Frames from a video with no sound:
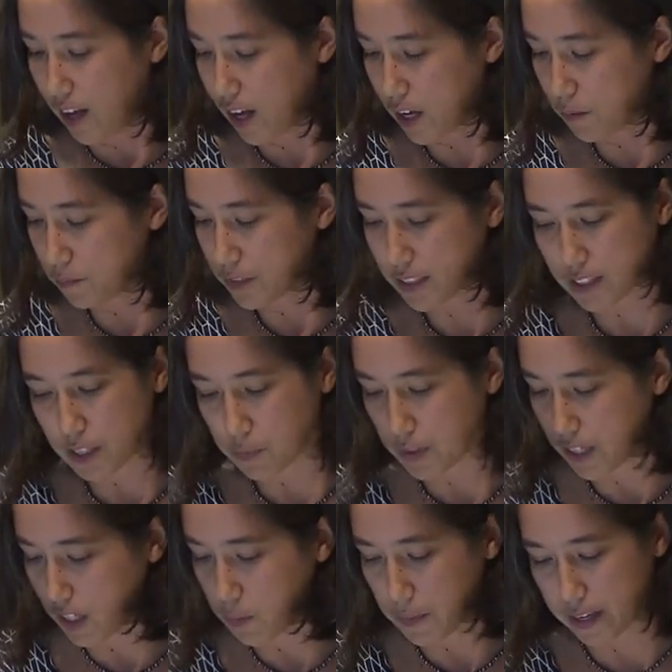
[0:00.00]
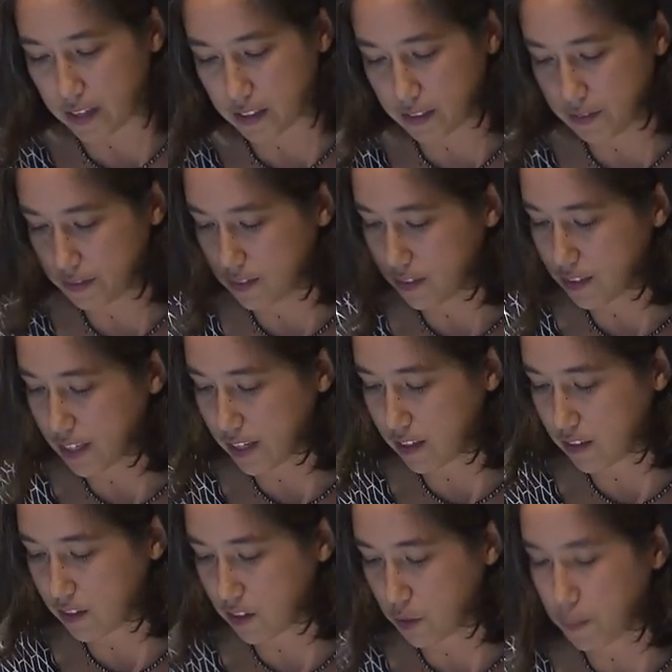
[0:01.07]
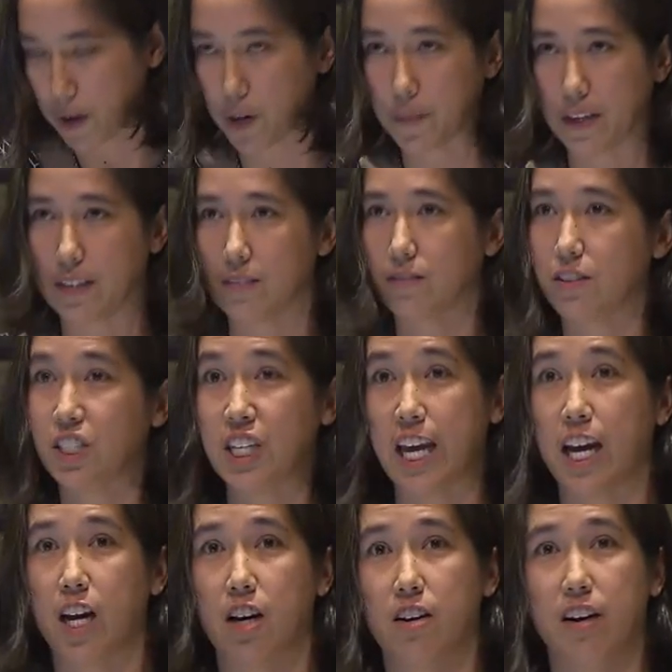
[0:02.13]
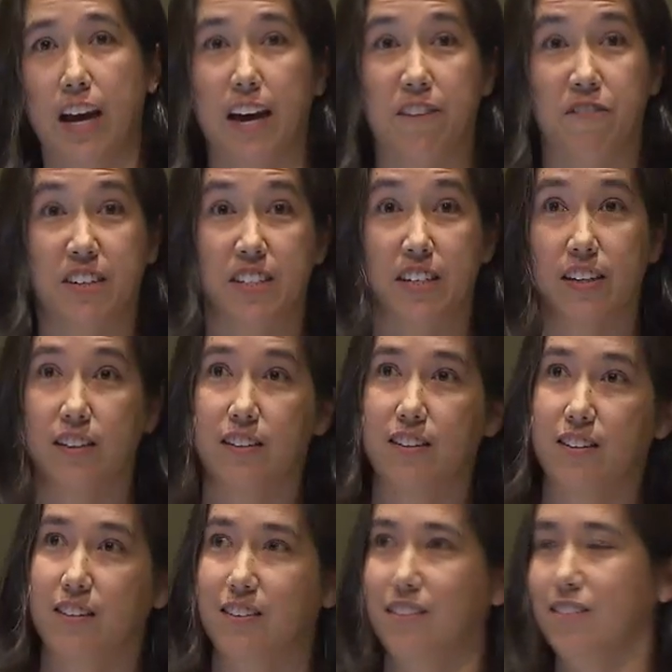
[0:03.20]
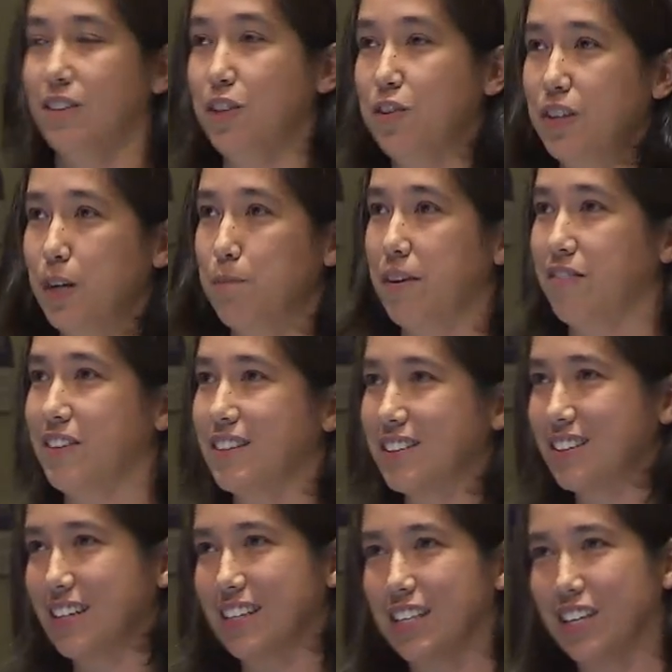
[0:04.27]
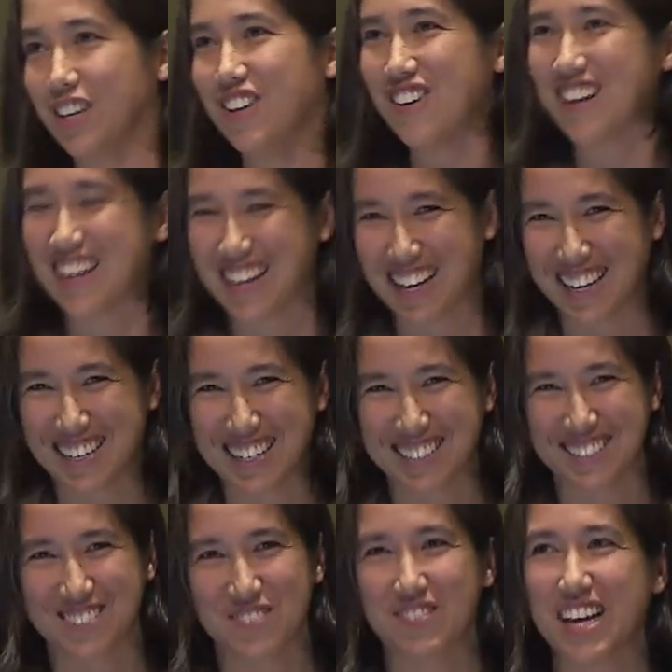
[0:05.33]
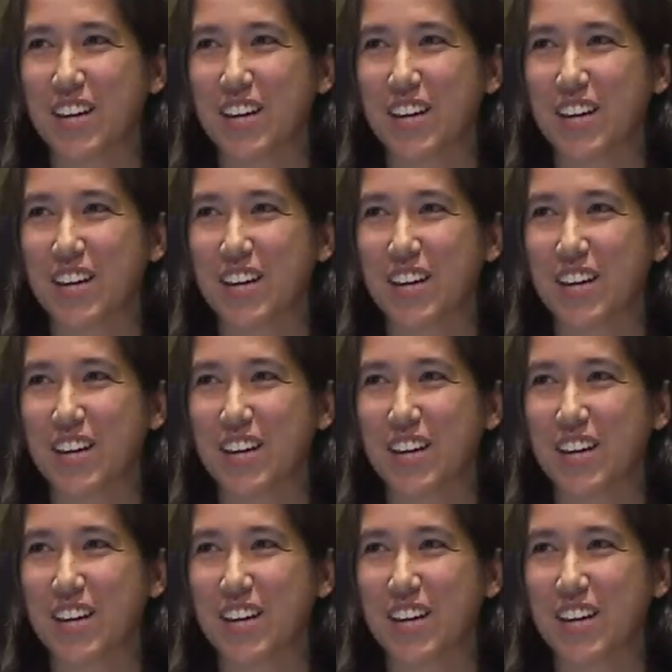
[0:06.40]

Um, just send me an email. Send the department chair at physics uw.physics.edu.